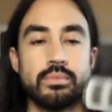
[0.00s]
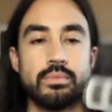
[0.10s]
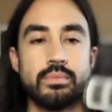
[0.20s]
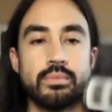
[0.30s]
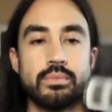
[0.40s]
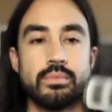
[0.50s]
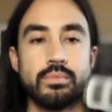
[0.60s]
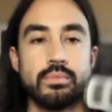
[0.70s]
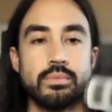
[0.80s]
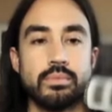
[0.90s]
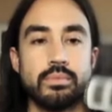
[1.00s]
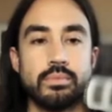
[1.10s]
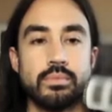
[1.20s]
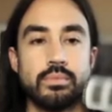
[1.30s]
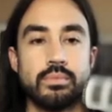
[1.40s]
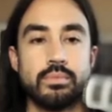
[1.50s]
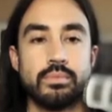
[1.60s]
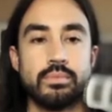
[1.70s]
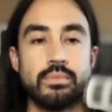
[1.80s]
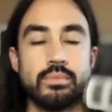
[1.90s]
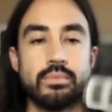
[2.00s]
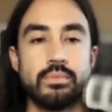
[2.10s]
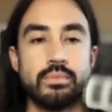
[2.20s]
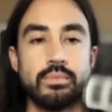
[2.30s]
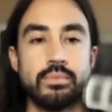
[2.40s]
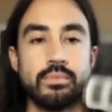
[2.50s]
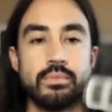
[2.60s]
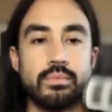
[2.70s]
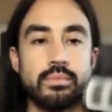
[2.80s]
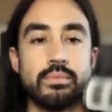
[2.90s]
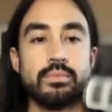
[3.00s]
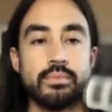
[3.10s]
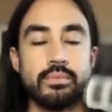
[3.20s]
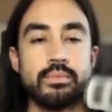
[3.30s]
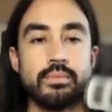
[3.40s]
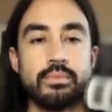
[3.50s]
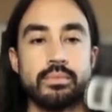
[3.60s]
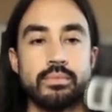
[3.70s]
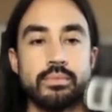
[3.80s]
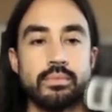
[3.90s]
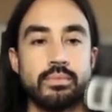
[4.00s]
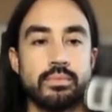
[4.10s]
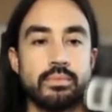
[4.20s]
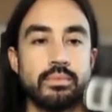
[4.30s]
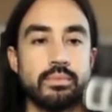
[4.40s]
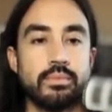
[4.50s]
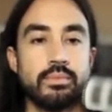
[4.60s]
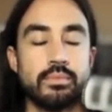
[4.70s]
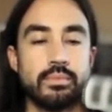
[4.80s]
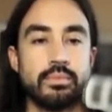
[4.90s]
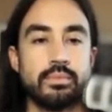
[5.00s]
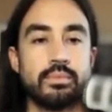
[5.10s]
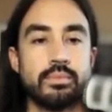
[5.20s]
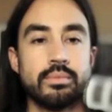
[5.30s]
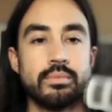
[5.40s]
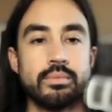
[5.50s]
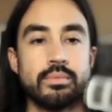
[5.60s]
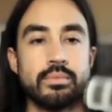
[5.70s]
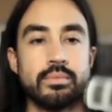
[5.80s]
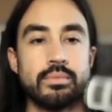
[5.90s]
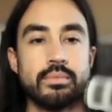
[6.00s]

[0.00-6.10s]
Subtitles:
The person shown says nothing.